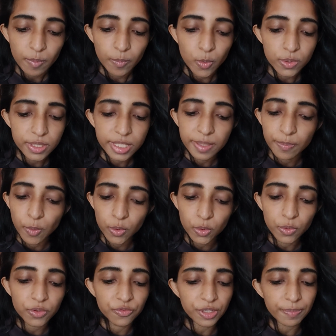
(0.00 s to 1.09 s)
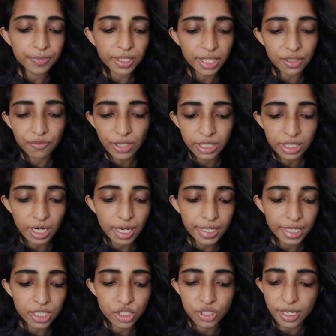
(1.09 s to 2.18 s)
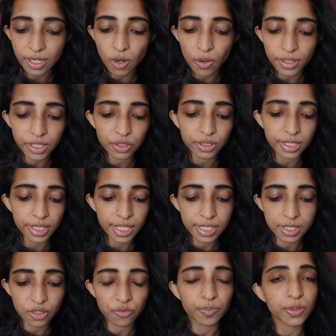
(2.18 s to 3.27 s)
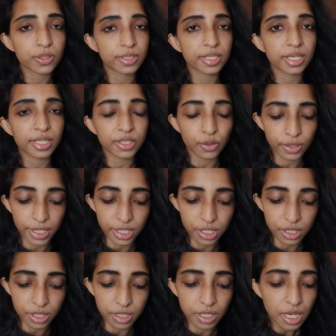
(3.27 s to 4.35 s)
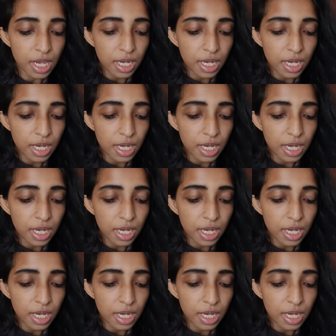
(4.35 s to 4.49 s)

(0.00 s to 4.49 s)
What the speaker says: mostly borrowed from the Rig Veda, arranged according to the needs of musical notation.